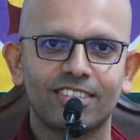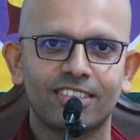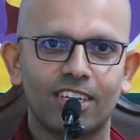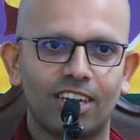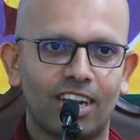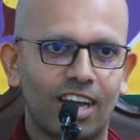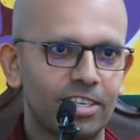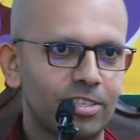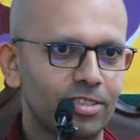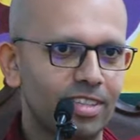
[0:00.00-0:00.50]

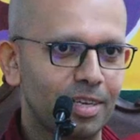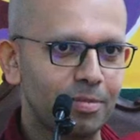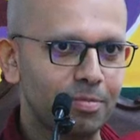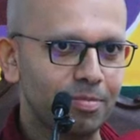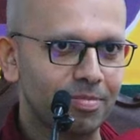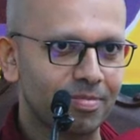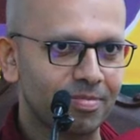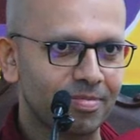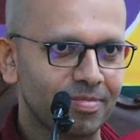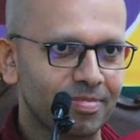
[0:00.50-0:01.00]
Lie to
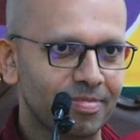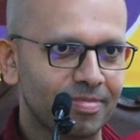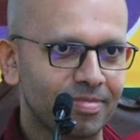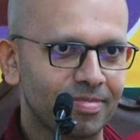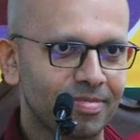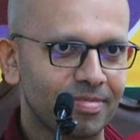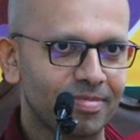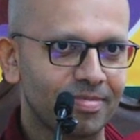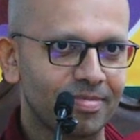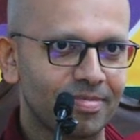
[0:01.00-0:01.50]
them,
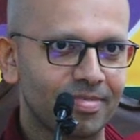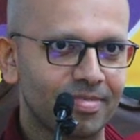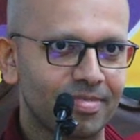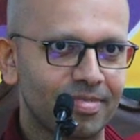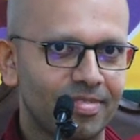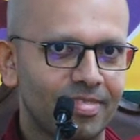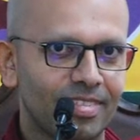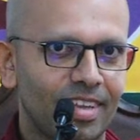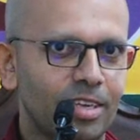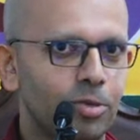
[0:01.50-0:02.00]

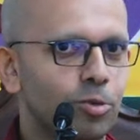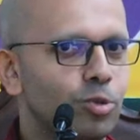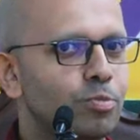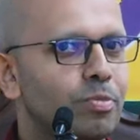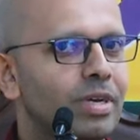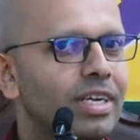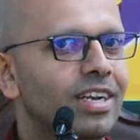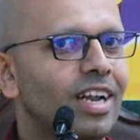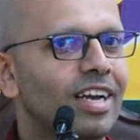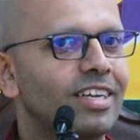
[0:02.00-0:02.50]
and who's
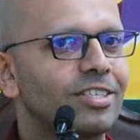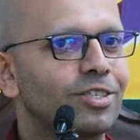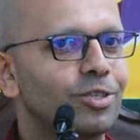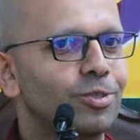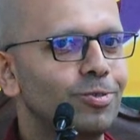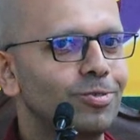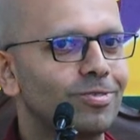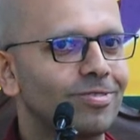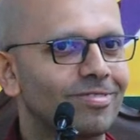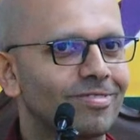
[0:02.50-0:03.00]
being lied
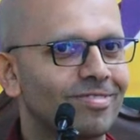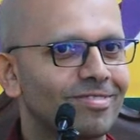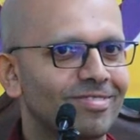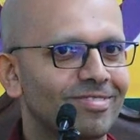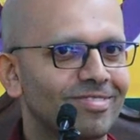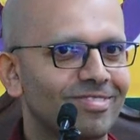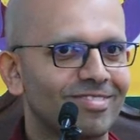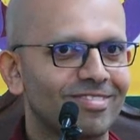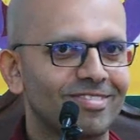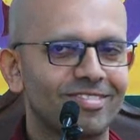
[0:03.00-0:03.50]
to?
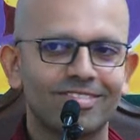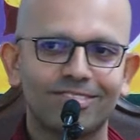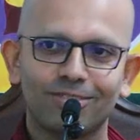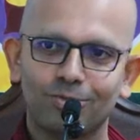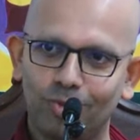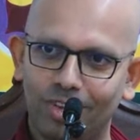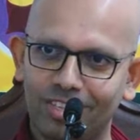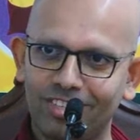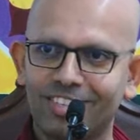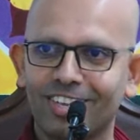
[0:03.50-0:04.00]

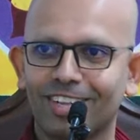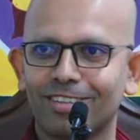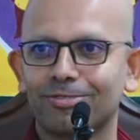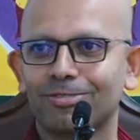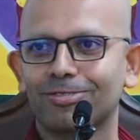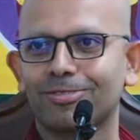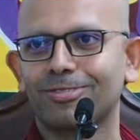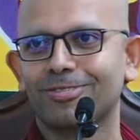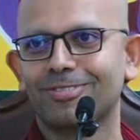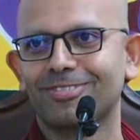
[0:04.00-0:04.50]

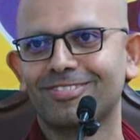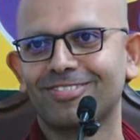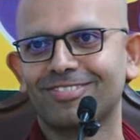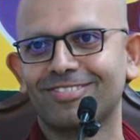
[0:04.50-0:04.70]
Oneself.